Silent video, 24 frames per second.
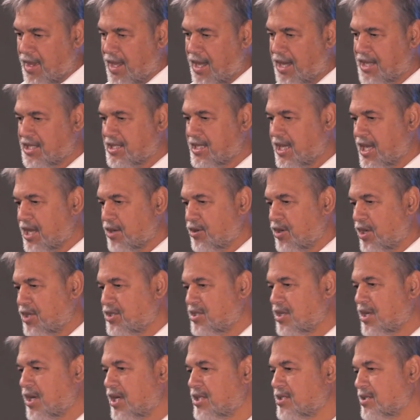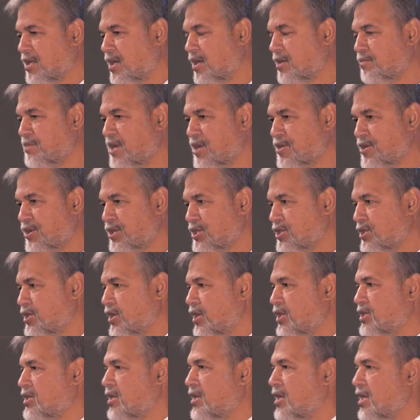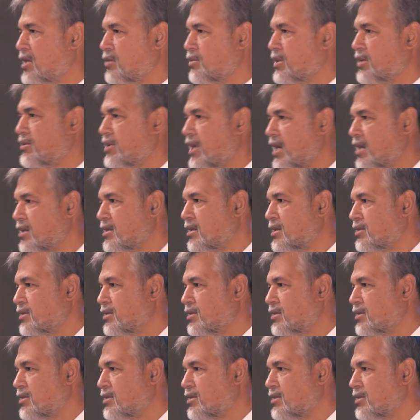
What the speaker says: I decided not to go to the old Methodist church in Linwood Road.